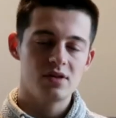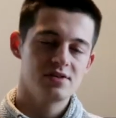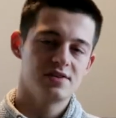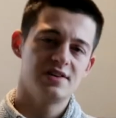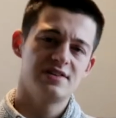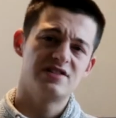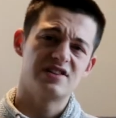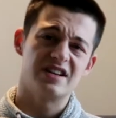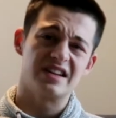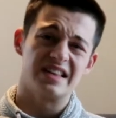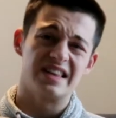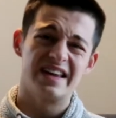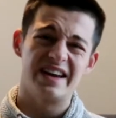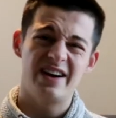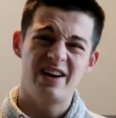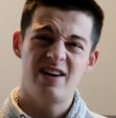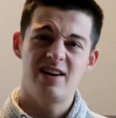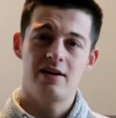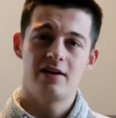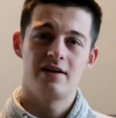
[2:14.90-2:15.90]
That's a
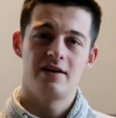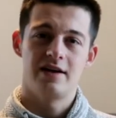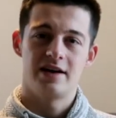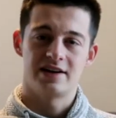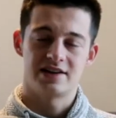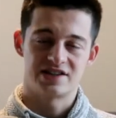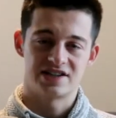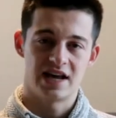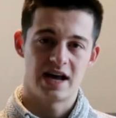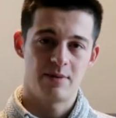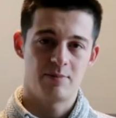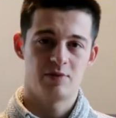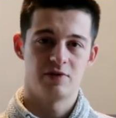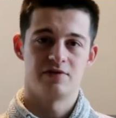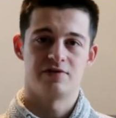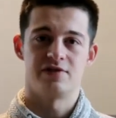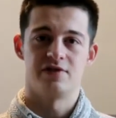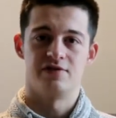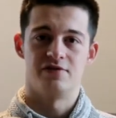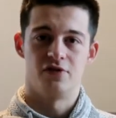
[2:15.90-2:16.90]
clear example
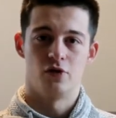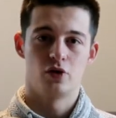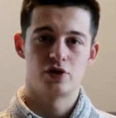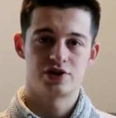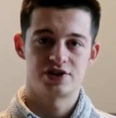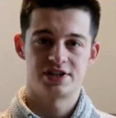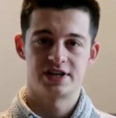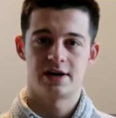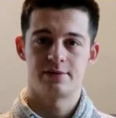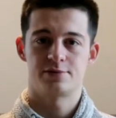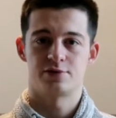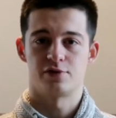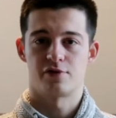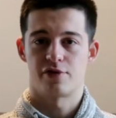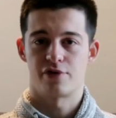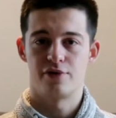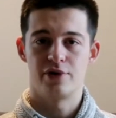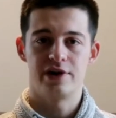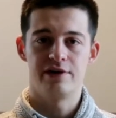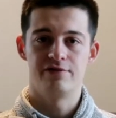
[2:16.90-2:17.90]
of the
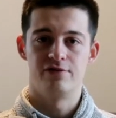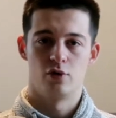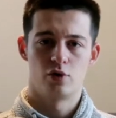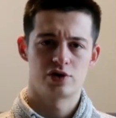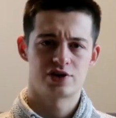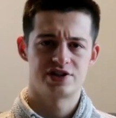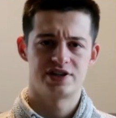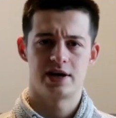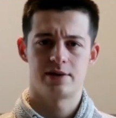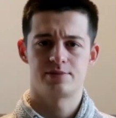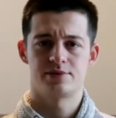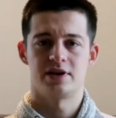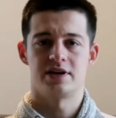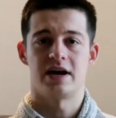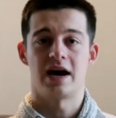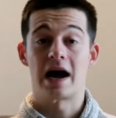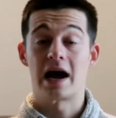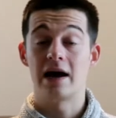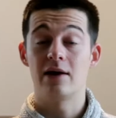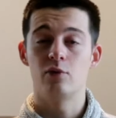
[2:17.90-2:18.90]
three, four steps that
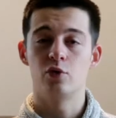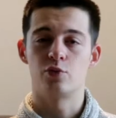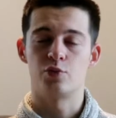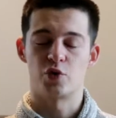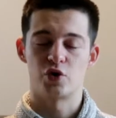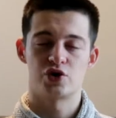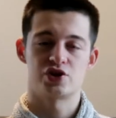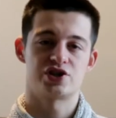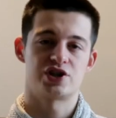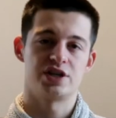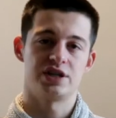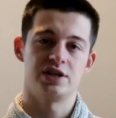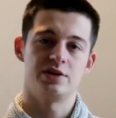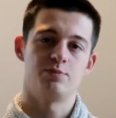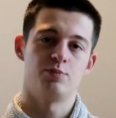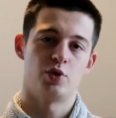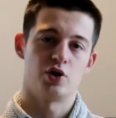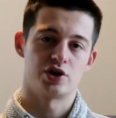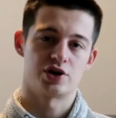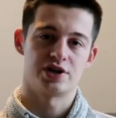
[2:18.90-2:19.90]
I would personally
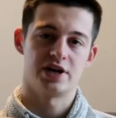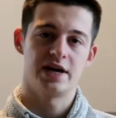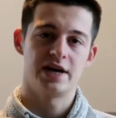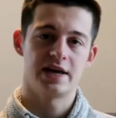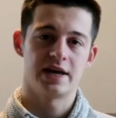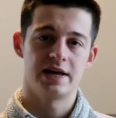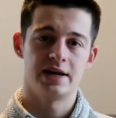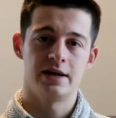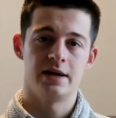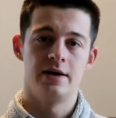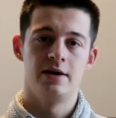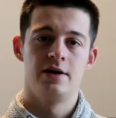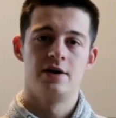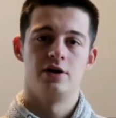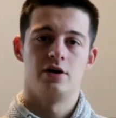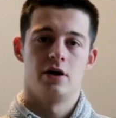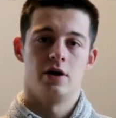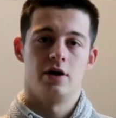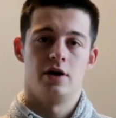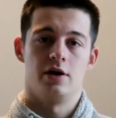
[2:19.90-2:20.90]
partake in
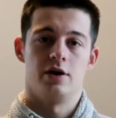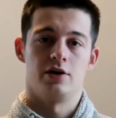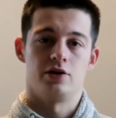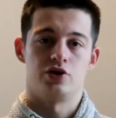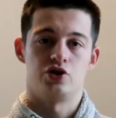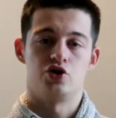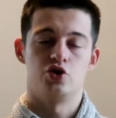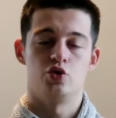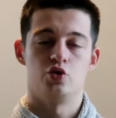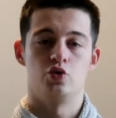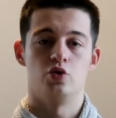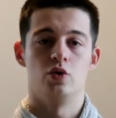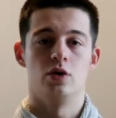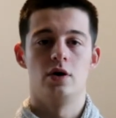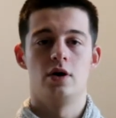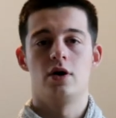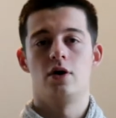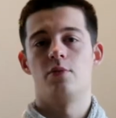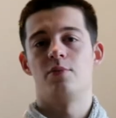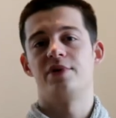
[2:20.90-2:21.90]
to
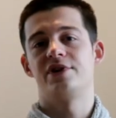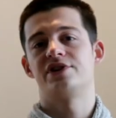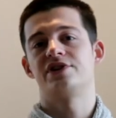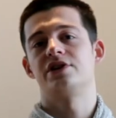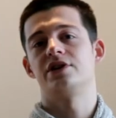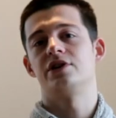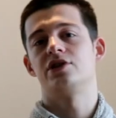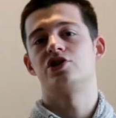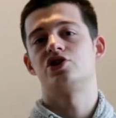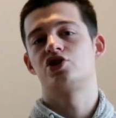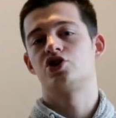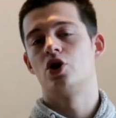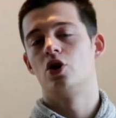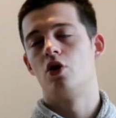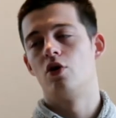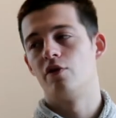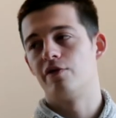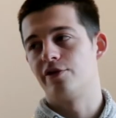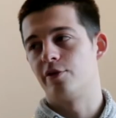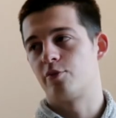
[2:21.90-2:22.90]
basically
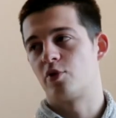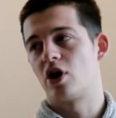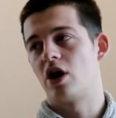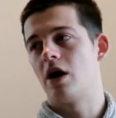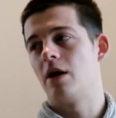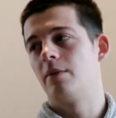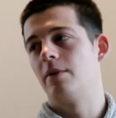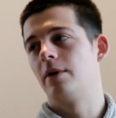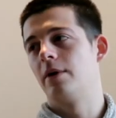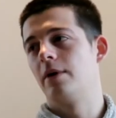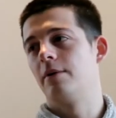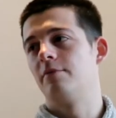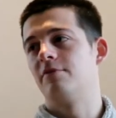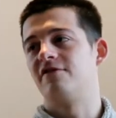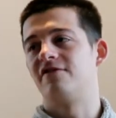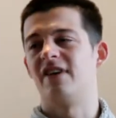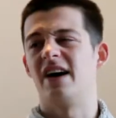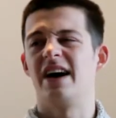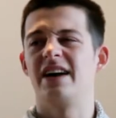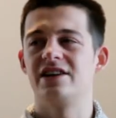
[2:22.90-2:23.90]
solve the problem,
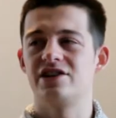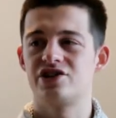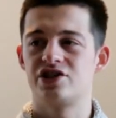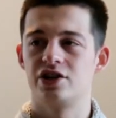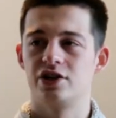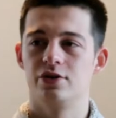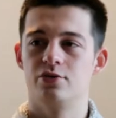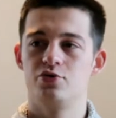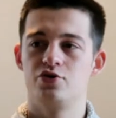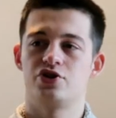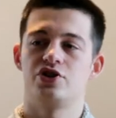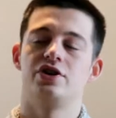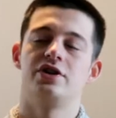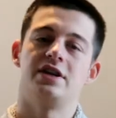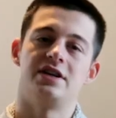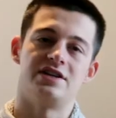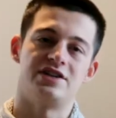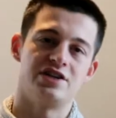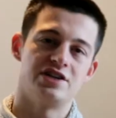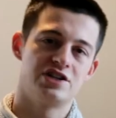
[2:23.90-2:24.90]
find a
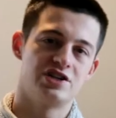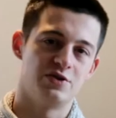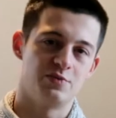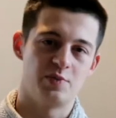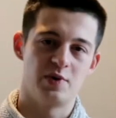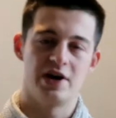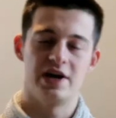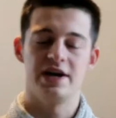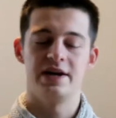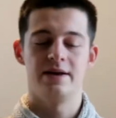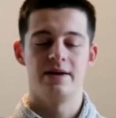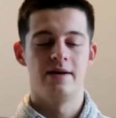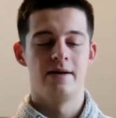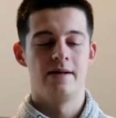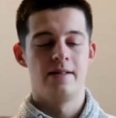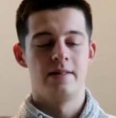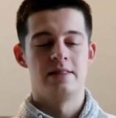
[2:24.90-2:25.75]
solution, anticipate,